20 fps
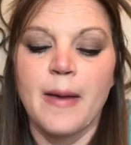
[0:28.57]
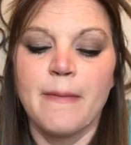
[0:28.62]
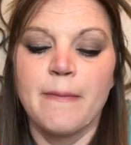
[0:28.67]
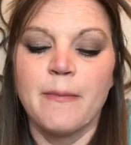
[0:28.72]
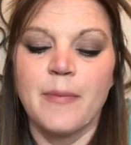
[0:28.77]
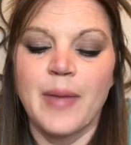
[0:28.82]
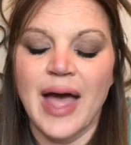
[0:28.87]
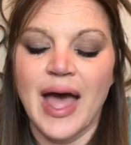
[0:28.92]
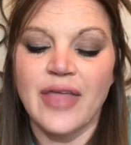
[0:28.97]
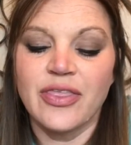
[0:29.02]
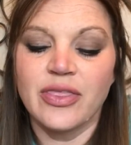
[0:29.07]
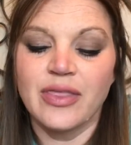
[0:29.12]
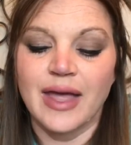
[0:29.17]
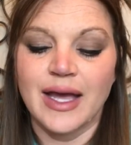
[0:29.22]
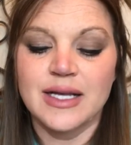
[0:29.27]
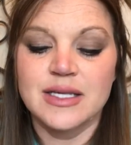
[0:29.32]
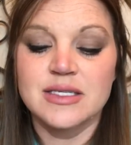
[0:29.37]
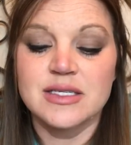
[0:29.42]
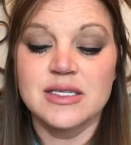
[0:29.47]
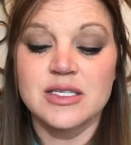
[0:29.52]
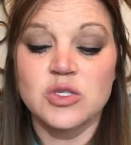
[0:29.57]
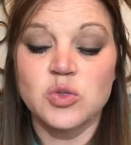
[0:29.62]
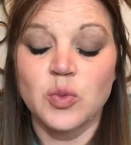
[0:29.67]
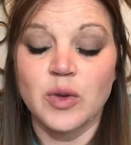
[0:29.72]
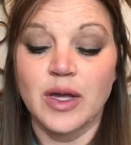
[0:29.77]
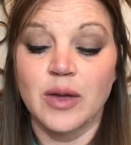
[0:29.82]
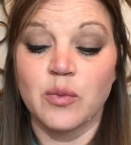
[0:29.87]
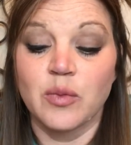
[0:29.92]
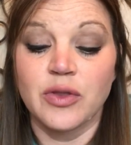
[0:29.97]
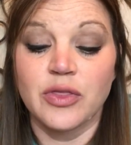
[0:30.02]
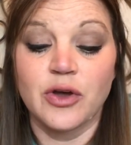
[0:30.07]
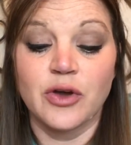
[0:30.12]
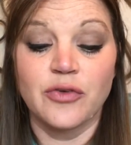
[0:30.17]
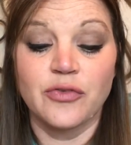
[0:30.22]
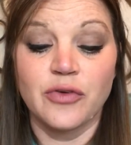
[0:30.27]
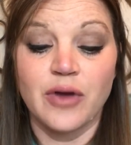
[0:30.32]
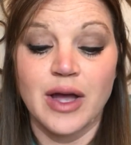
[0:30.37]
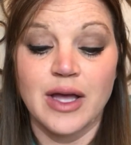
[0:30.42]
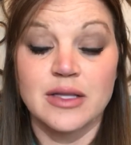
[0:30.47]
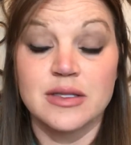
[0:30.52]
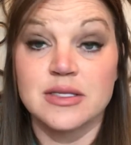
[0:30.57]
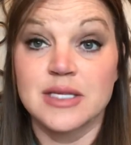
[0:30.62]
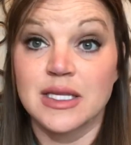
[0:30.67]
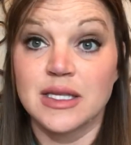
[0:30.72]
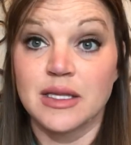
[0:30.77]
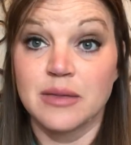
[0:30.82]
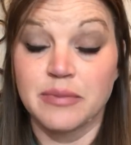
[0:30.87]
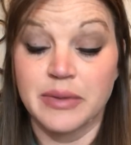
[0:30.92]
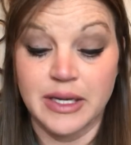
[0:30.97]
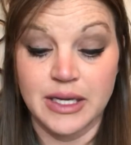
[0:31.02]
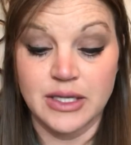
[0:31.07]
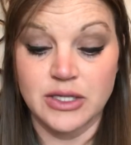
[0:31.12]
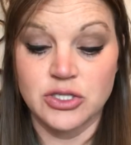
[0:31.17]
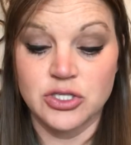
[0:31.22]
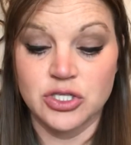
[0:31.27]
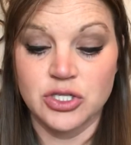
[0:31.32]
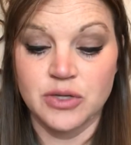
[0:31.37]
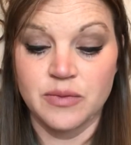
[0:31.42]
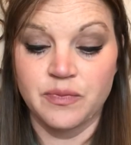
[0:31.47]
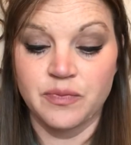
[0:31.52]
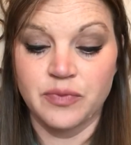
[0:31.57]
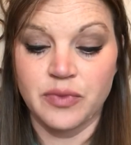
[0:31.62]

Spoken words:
Beth likes to swim with her friends at the beach.